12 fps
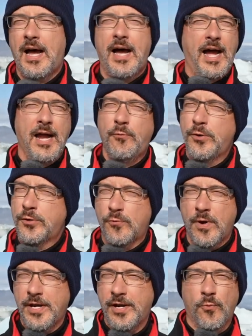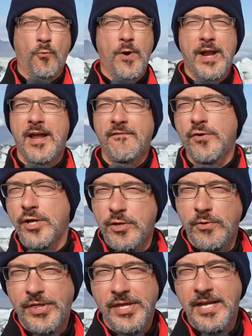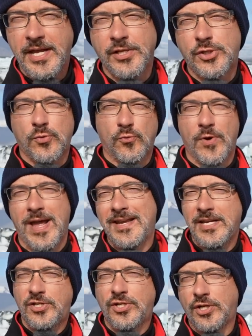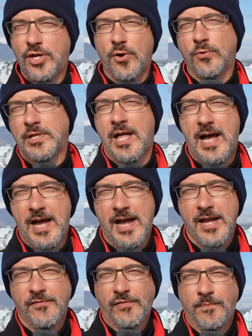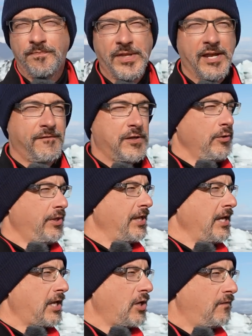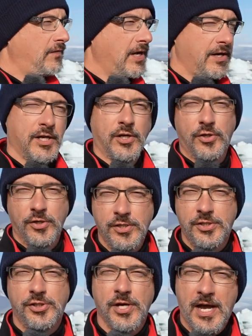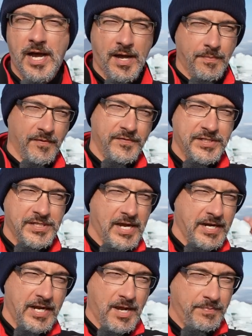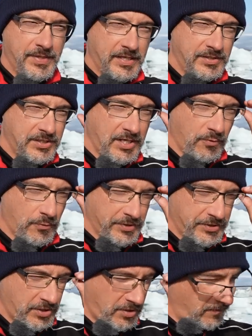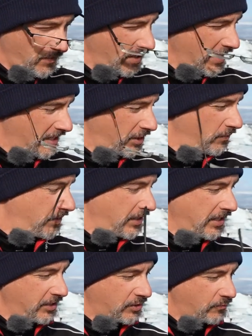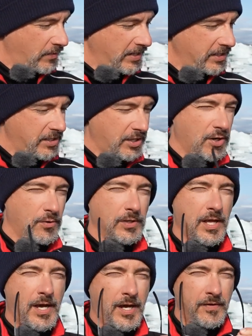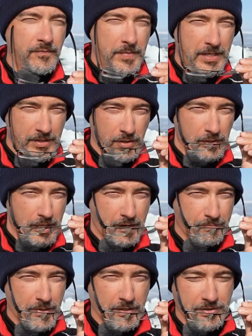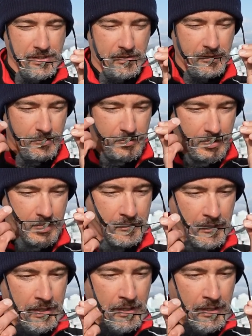I would run it whenever you think it's ready to go live. If you think you've done a good job of setting up that S Q L Server and you think it's ready to go live, man, there are a lot of bugs out here today.